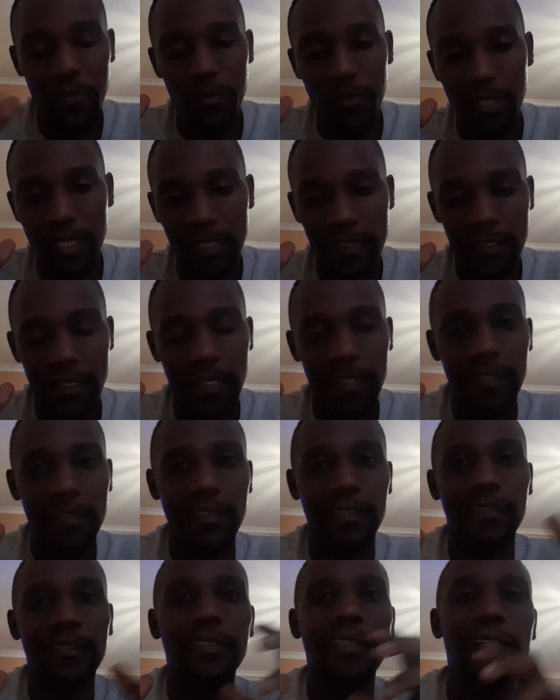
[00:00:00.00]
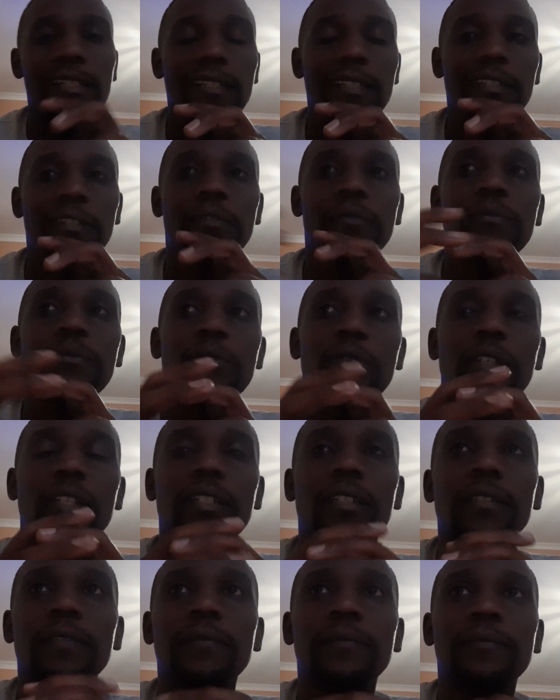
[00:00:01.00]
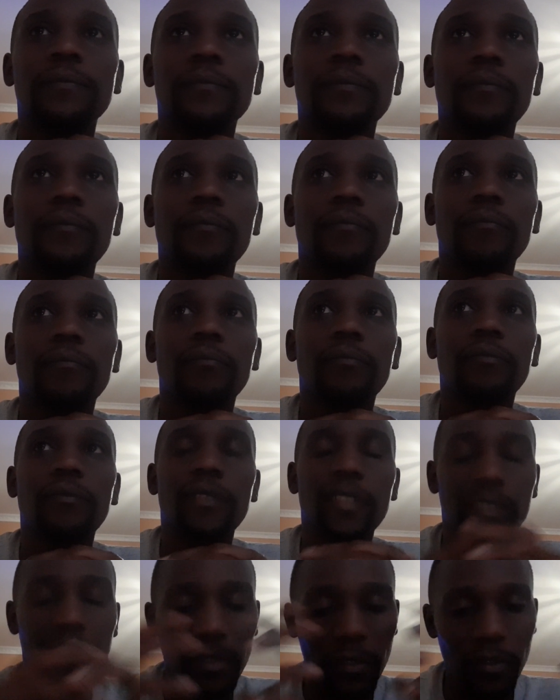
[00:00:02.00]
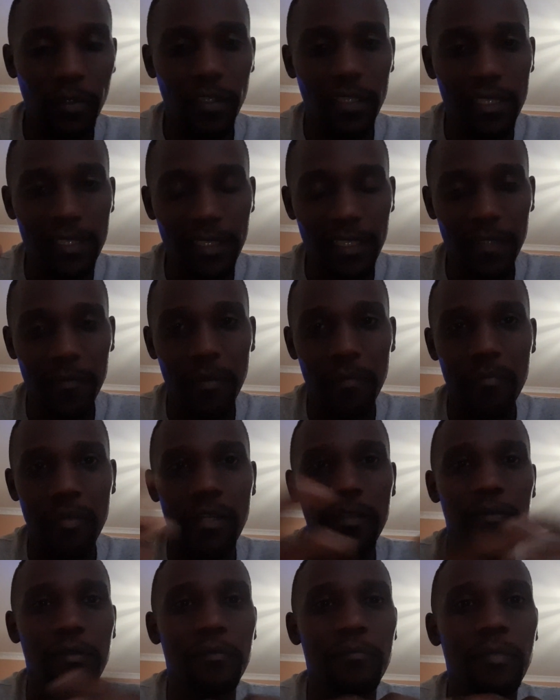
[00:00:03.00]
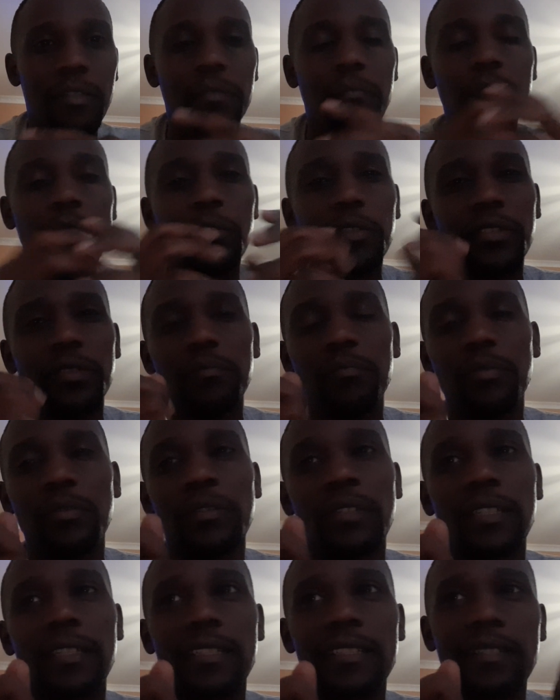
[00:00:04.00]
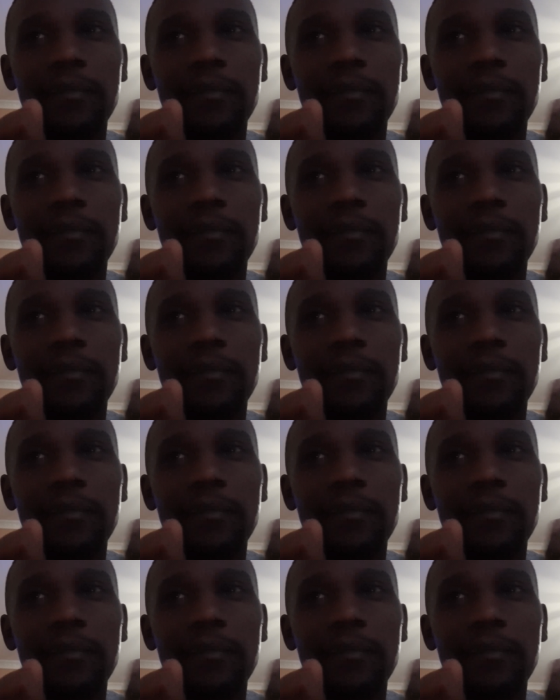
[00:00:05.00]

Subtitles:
to get an understanding of where this whole thing came about. But most importantly,